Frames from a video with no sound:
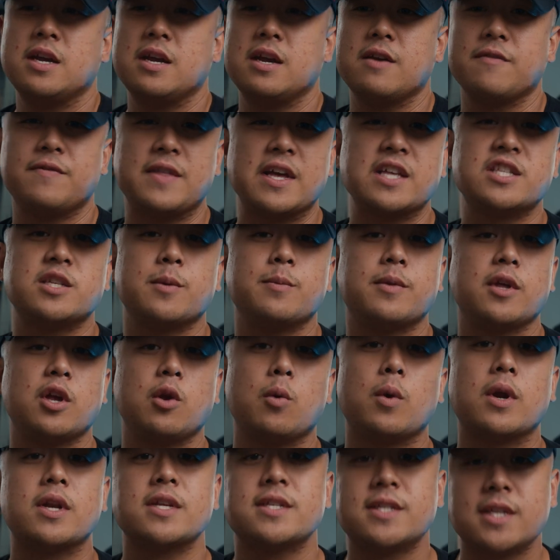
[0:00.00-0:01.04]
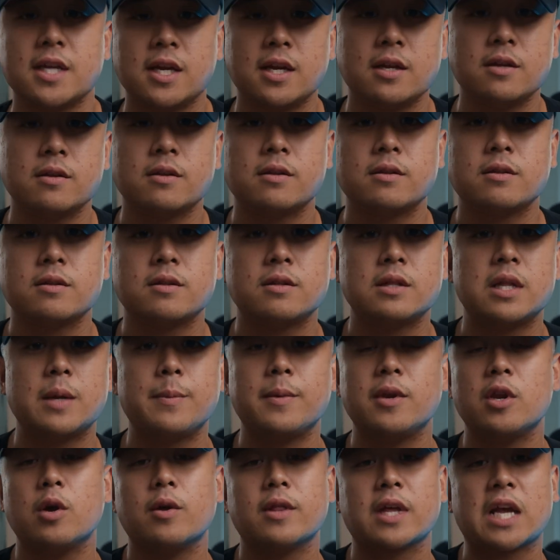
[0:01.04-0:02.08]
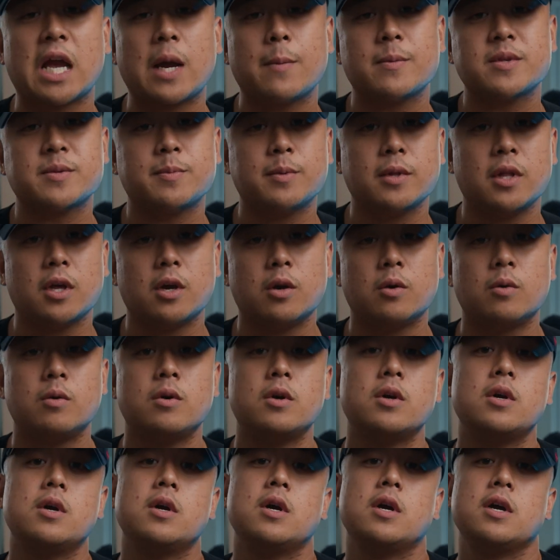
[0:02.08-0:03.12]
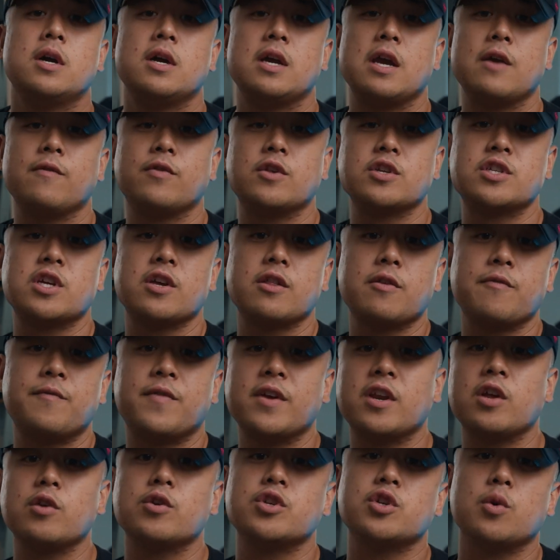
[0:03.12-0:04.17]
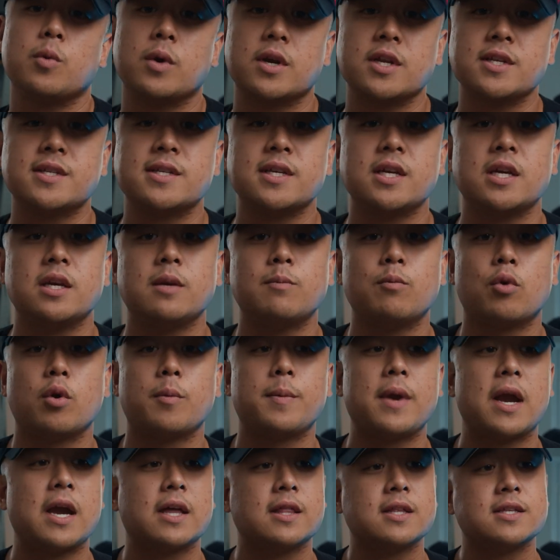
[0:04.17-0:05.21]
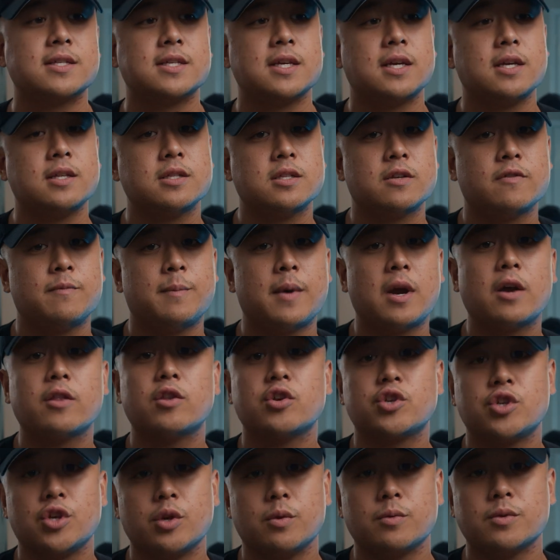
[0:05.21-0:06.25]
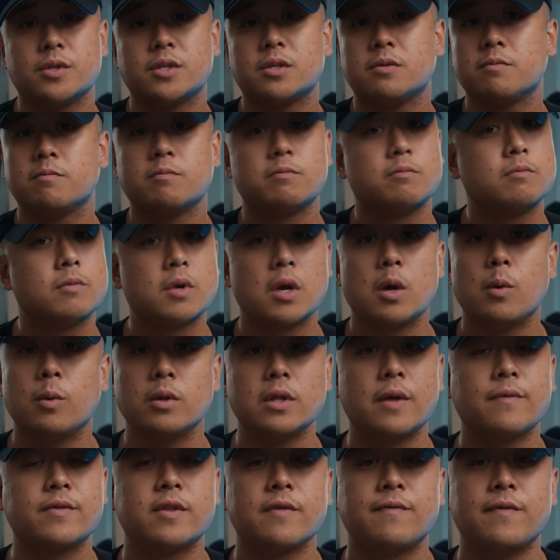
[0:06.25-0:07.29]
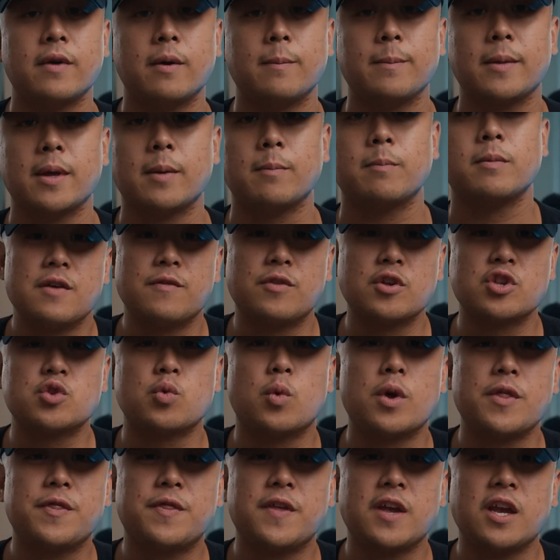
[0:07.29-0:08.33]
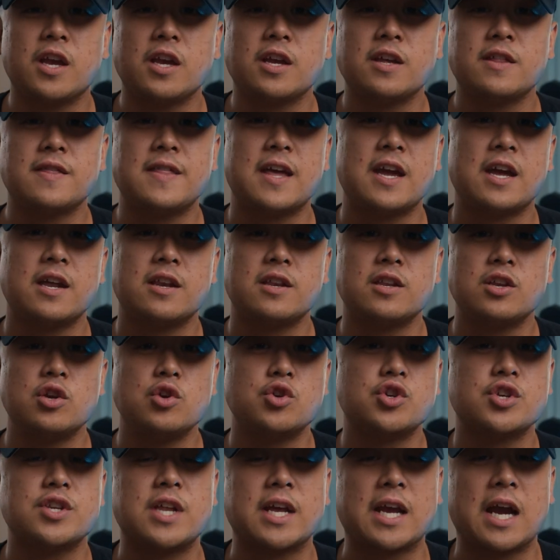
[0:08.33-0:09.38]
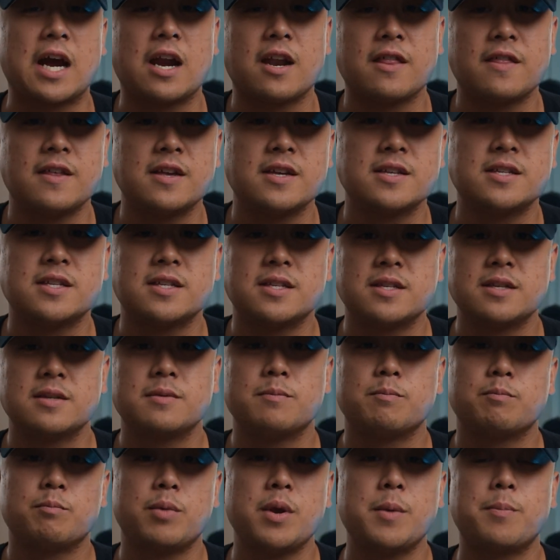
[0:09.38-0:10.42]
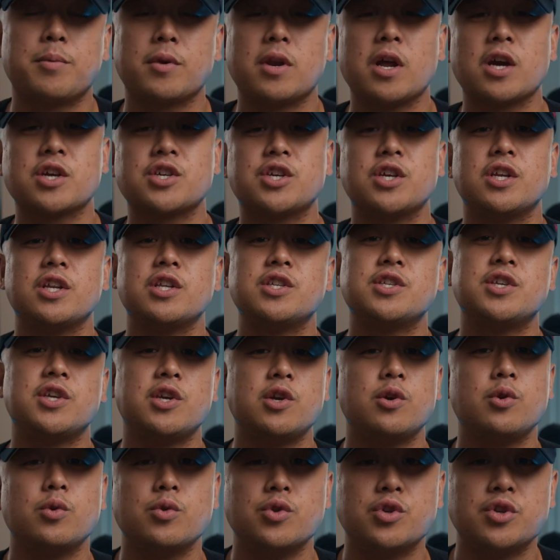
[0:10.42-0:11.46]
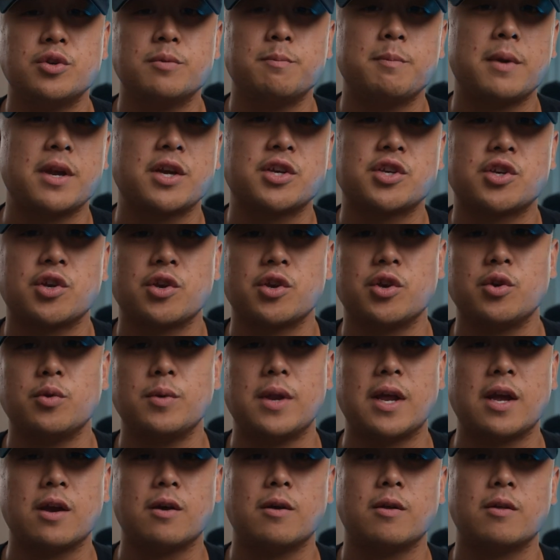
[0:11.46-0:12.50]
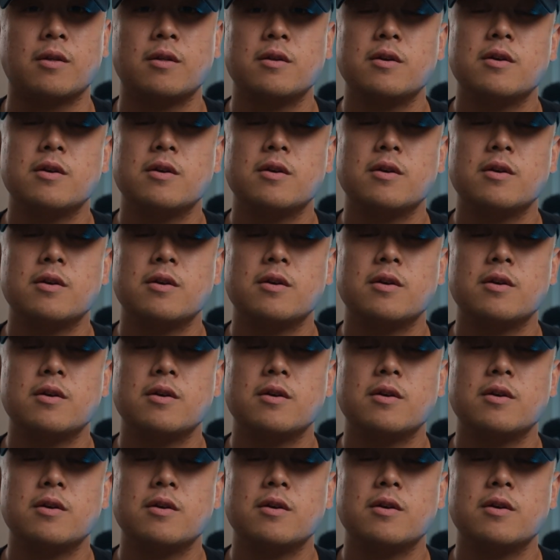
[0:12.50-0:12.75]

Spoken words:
if that's something you want to see, let me know in the comments below. If there's other videos you want to see, more behind the scenes of my other shoots, we'll love to film them. If there's one thing that you should take out of this, pre-production is huge. Make sure you nail